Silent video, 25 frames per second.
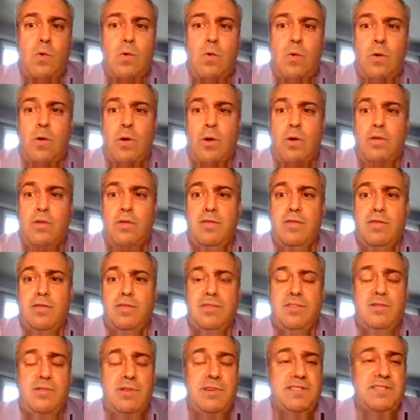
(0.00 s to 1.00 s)
or they're
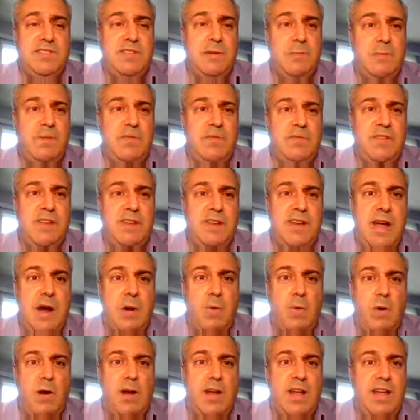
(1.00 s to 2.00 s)
doing some of the
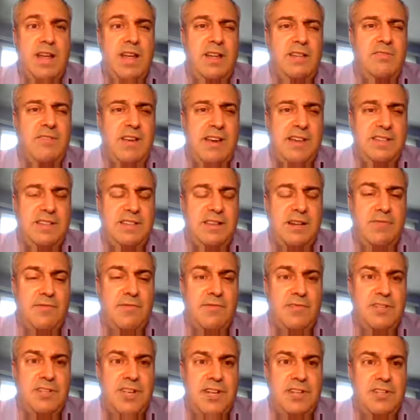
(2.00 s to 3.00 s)
networking advice
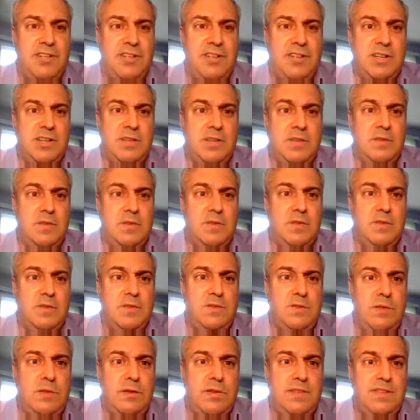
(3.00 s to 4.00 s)
conversation
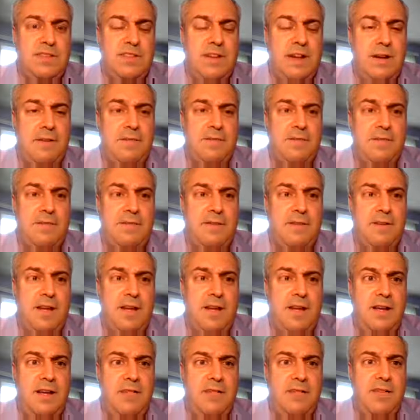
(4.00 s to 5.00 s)
sort of stuff
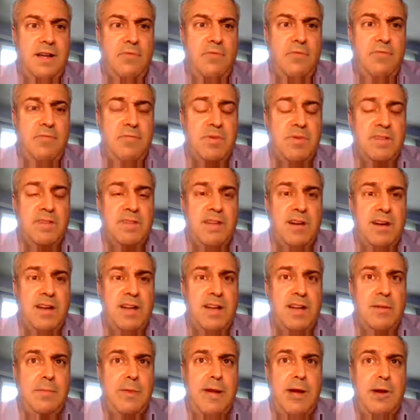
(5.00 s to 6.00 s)
that we've been
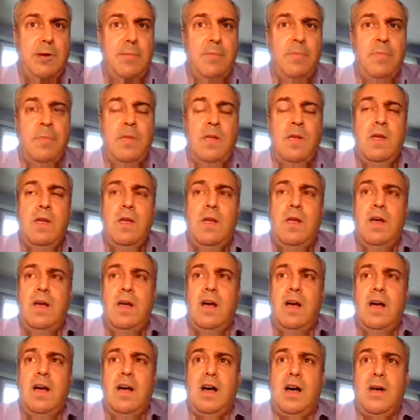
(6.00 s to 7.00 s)
talking about.
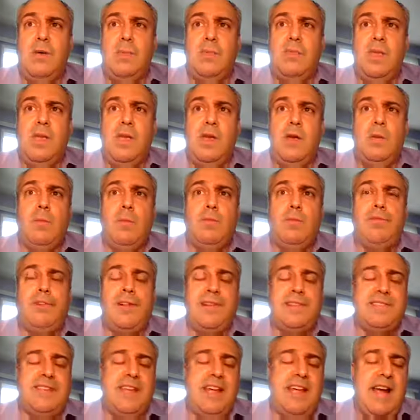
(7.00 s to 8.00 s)

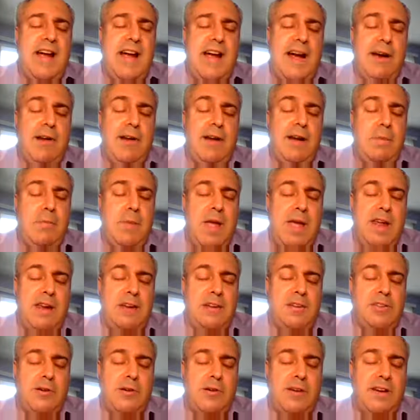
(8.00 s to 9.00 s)
Plus a hiring
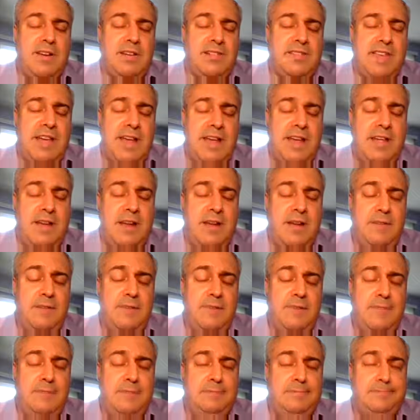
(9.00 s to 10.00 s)
manager or
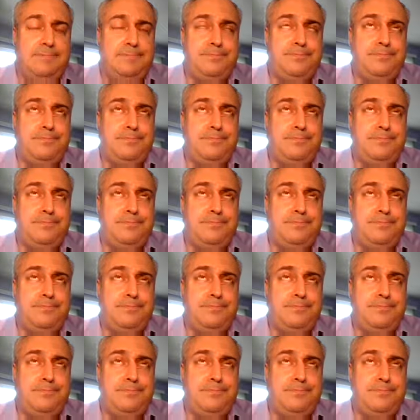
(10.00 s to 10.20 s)
executive,